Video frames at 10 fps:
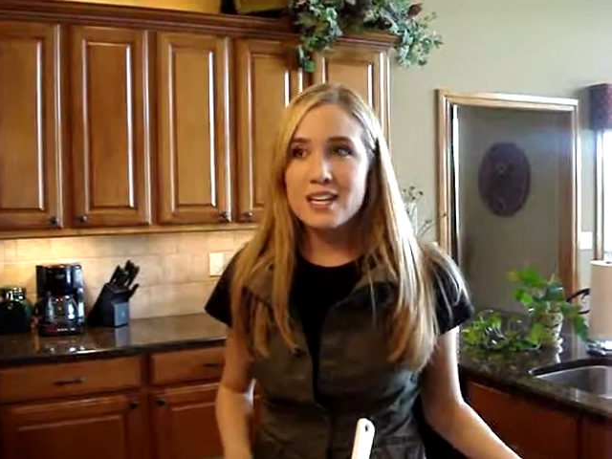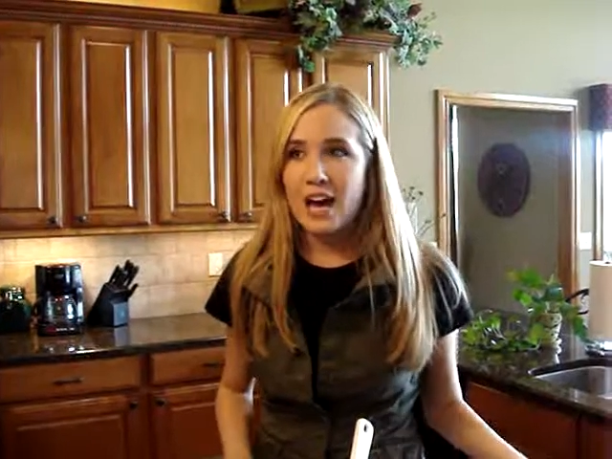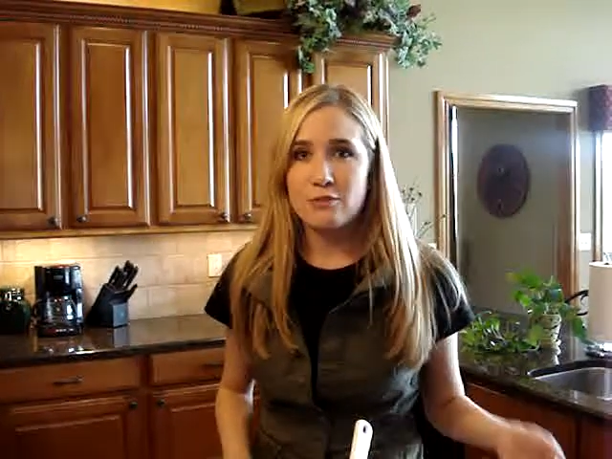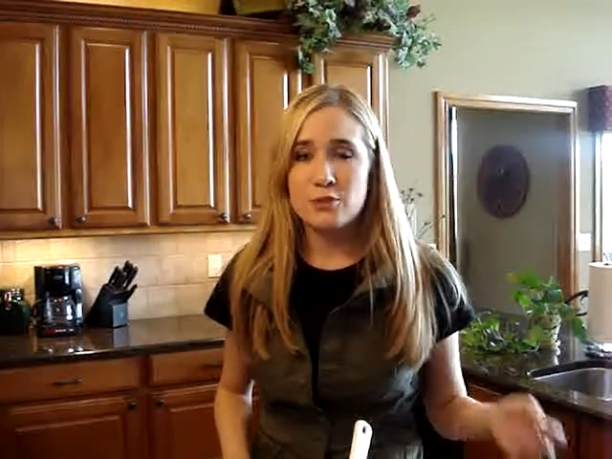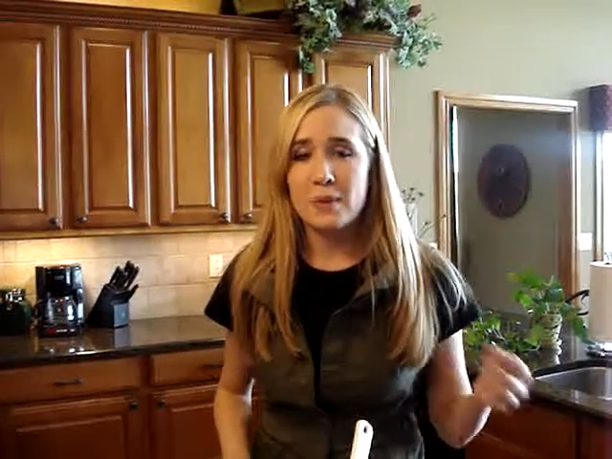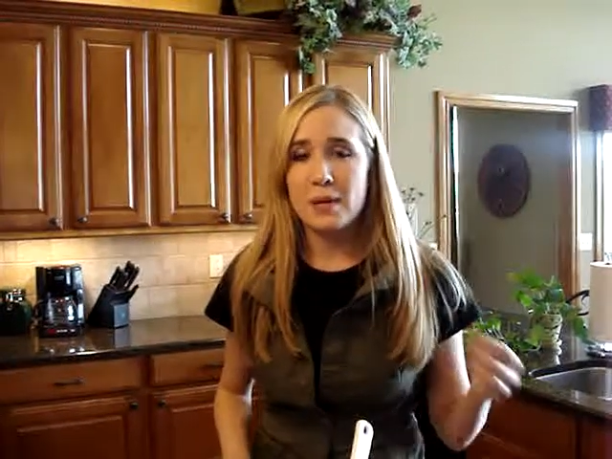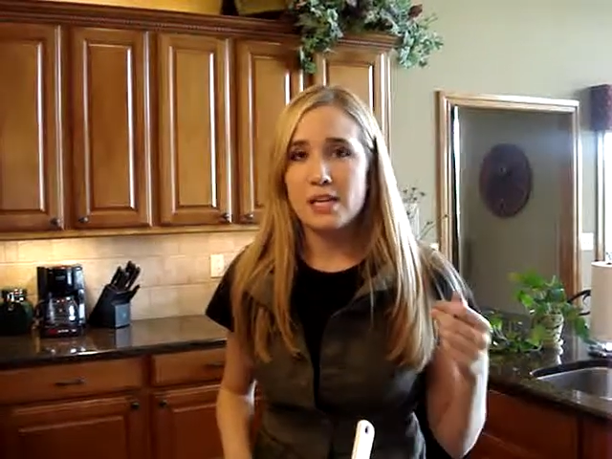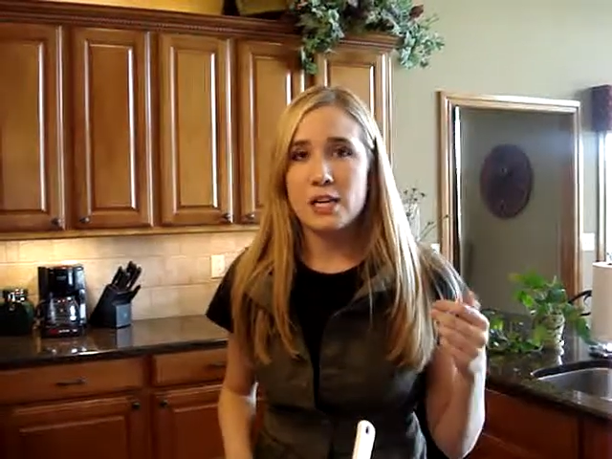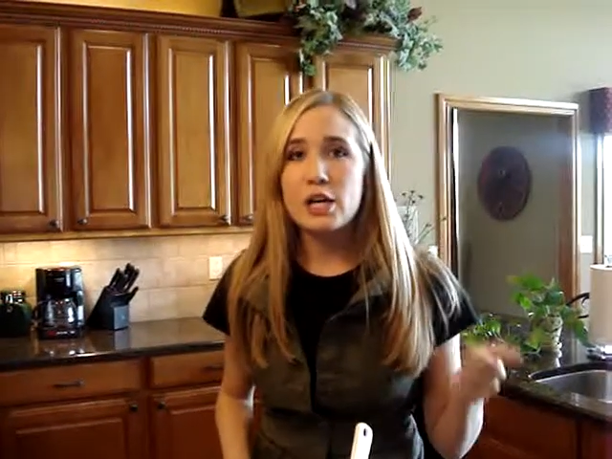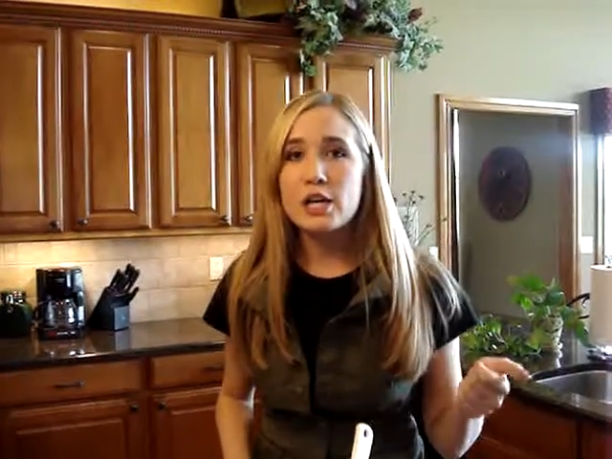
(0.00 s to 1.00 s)
after
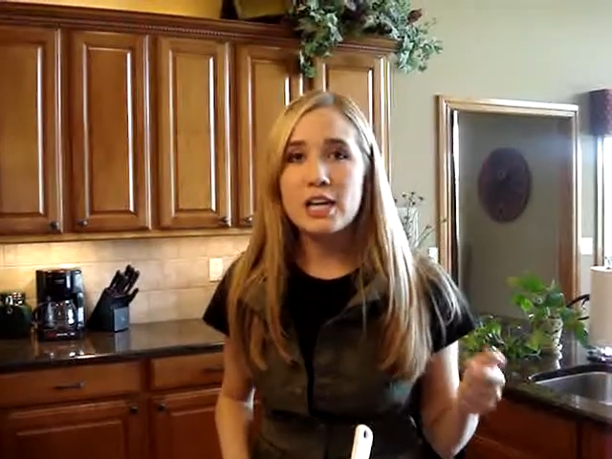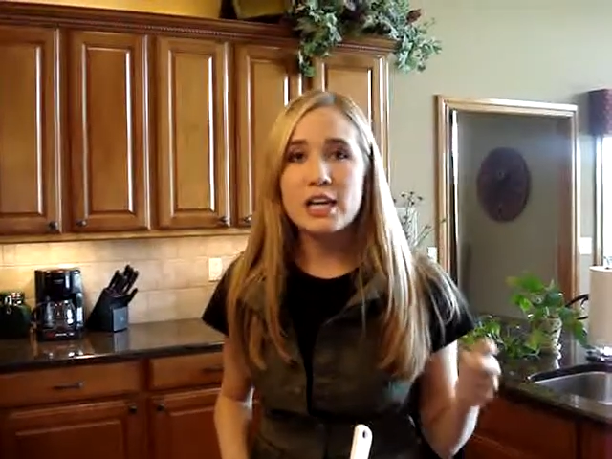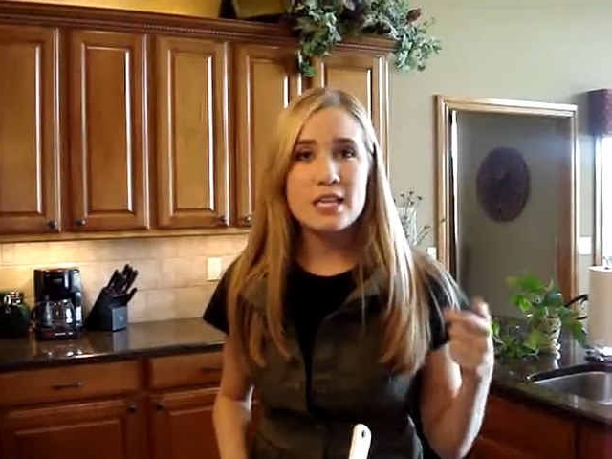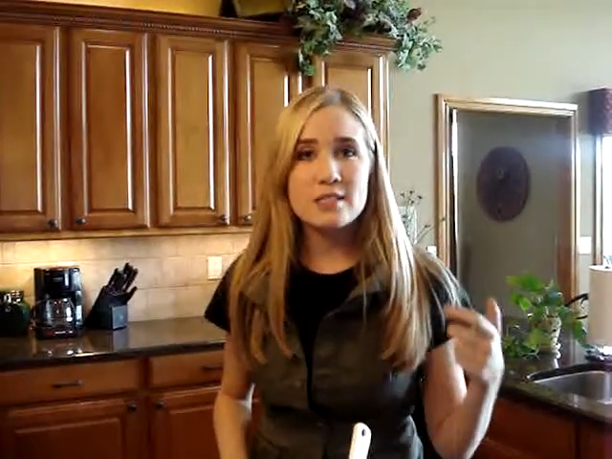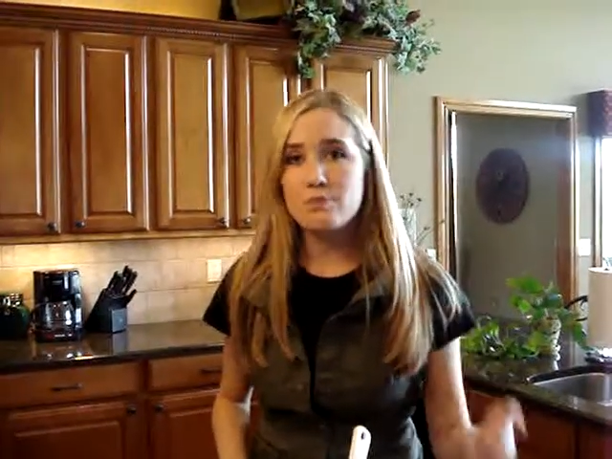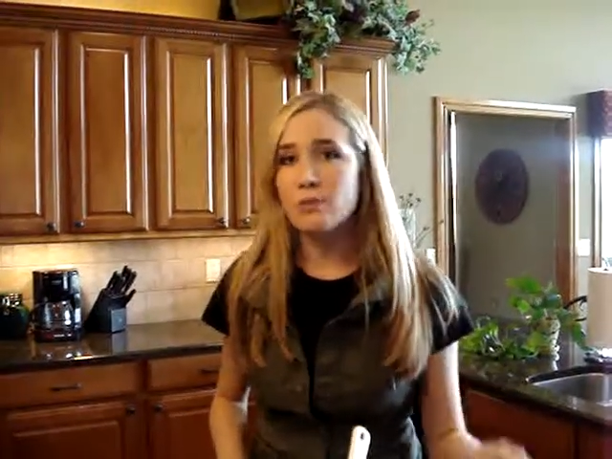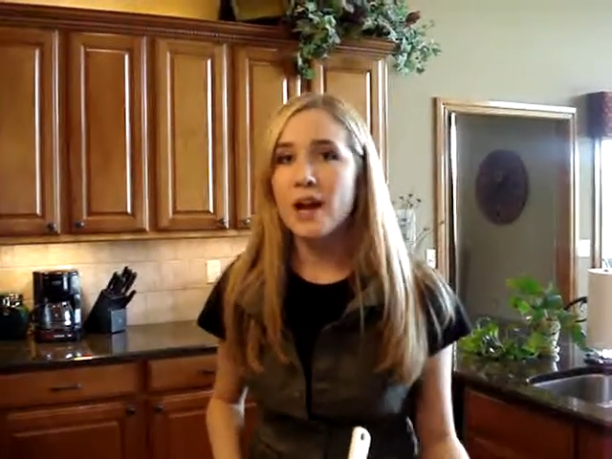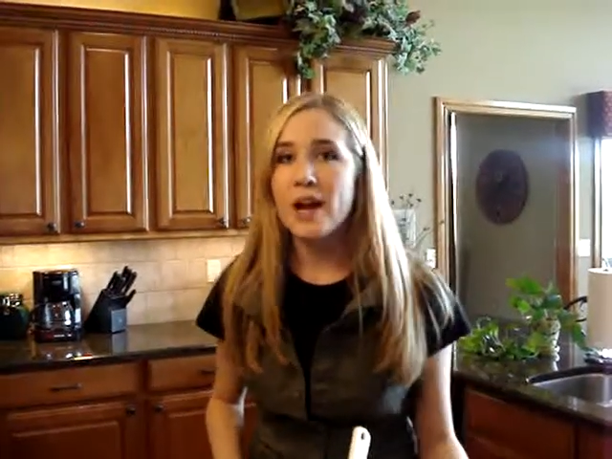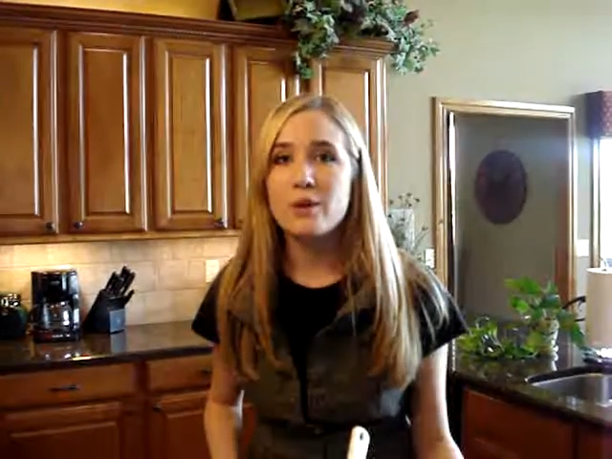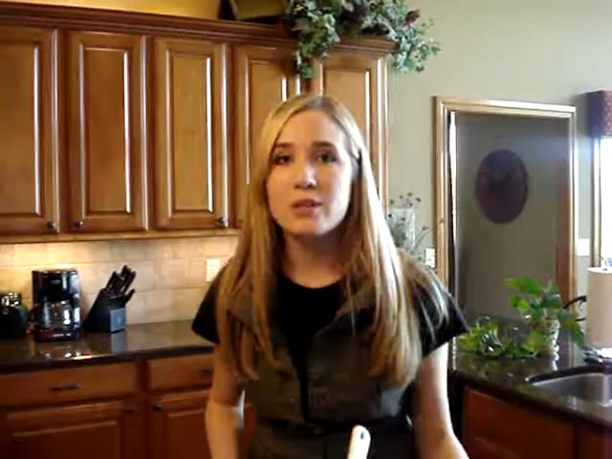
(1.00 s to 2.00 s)
baking cookies,
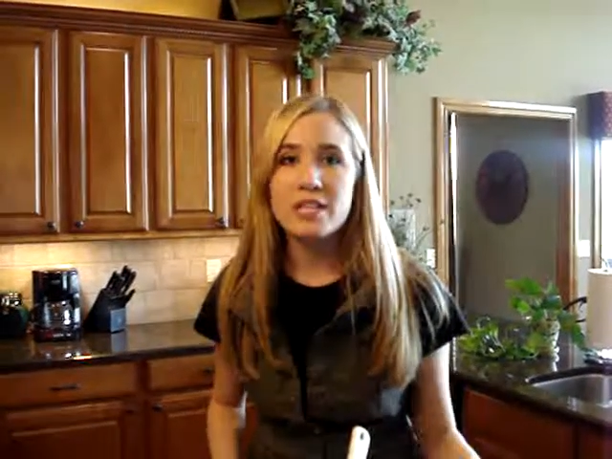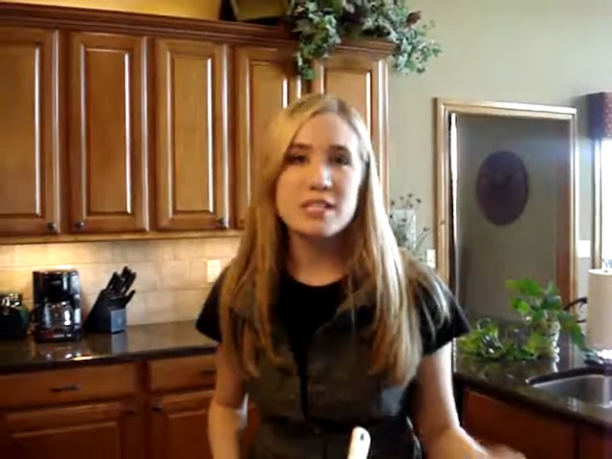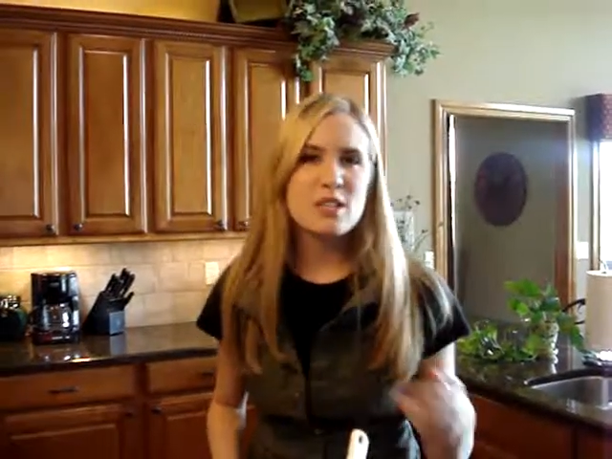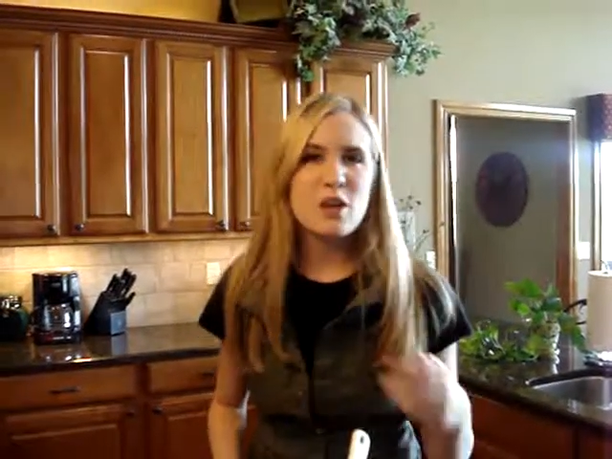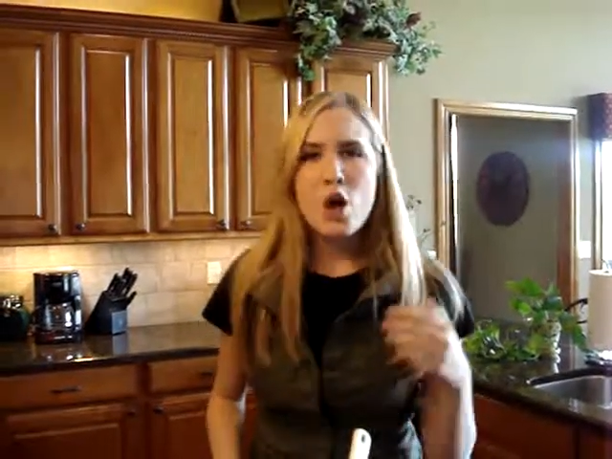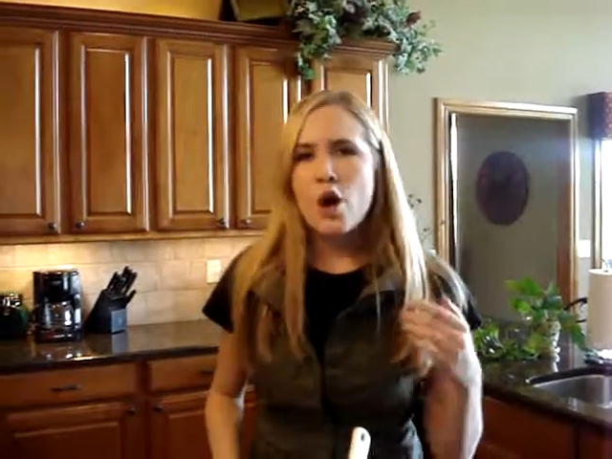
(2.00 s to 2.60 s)
brownies,